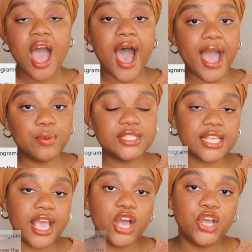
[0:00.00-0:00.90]
I would
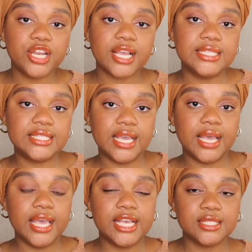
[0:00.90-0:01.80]
say a good
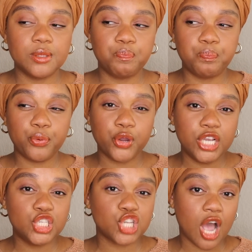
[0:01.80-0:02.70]
idea is
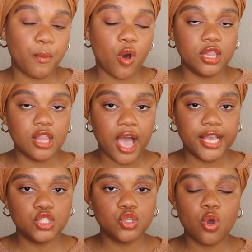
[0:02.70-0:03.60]
pre-shop
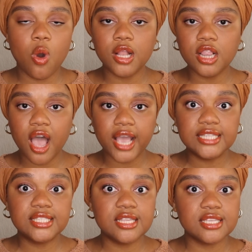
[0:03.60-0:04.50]
online. So go
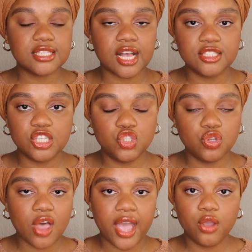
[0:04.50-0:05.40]
online, see the styles that you
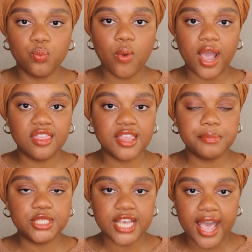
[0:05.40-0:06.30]
like, write
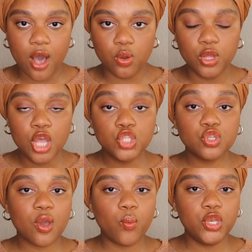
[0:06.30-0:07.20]
them down so
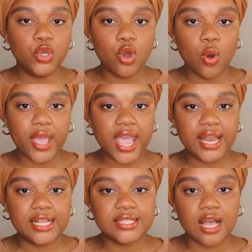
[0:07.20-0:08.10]
that when you go
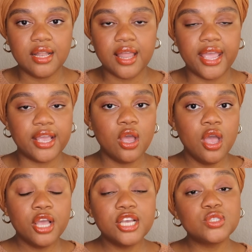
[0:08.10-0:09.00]
in, it's not like,
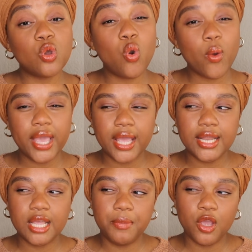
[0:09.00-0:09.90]
because going in
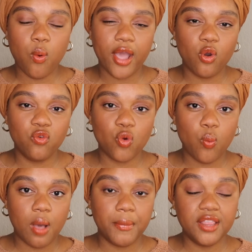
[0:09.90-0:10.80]
can be quite
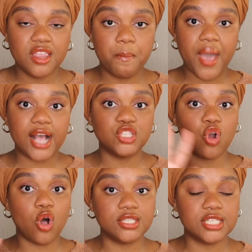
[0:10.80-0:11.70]
overwhelming. The bags are
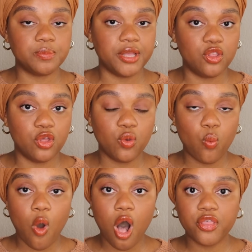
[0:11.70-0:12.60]
all displayed on the
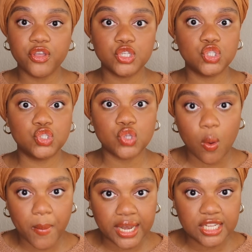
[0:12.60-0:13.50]
wall. There's so
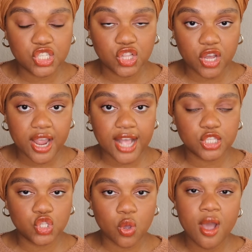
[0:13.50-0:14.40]
many to look at.
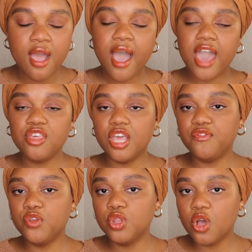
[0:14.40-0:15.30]
So I think if
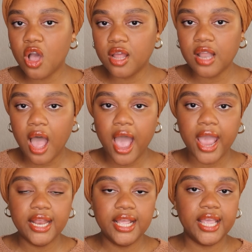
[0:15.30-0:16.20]
you look
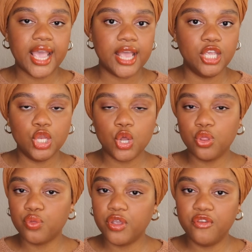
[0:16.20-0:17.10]
online, get, you know,
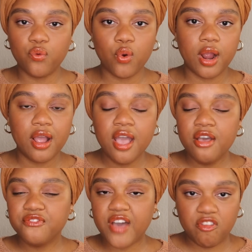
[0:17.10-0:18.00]
three, four
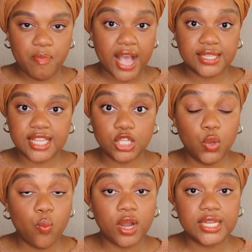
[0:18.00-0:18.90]
five bags that you
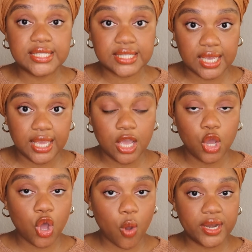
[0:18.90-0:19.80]
want to see,
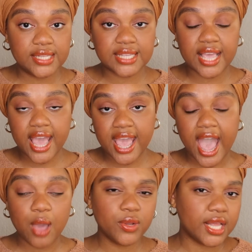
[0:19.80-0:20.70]
go in and say, hey,
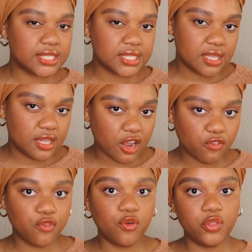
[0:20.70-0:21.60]
I would like to see the
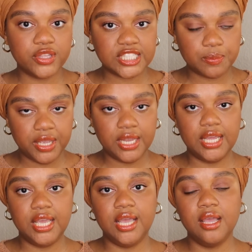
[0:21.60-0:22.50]
Neverfull, the
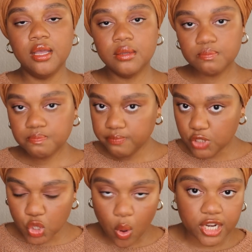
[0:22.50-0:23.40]
Speedy,
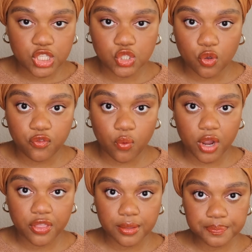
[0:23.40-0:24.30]
so on and so
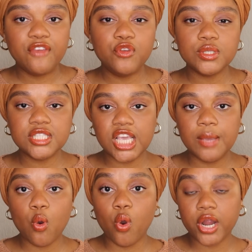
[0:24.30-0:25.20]
forth. If you
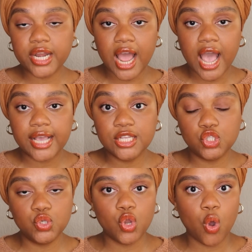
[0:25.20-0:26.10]
seem organized,
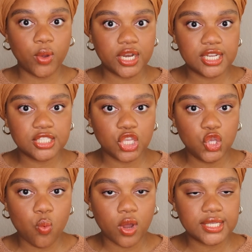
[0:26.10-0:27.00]
you know what it is that
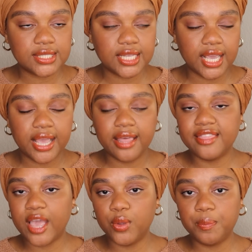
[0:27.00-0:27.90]
you want to see,
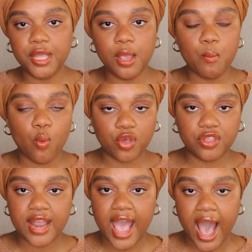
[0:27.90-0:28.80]
they would be more
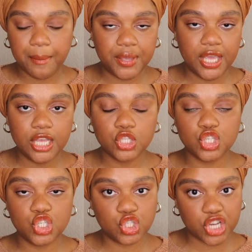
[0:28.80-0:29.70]
than happy to
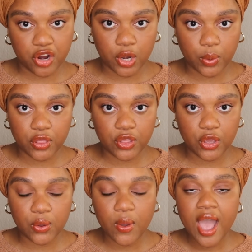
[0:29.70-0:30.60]
share it with
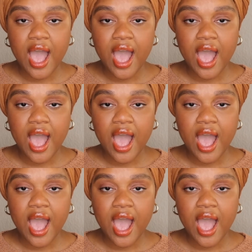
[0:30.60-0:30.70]
you.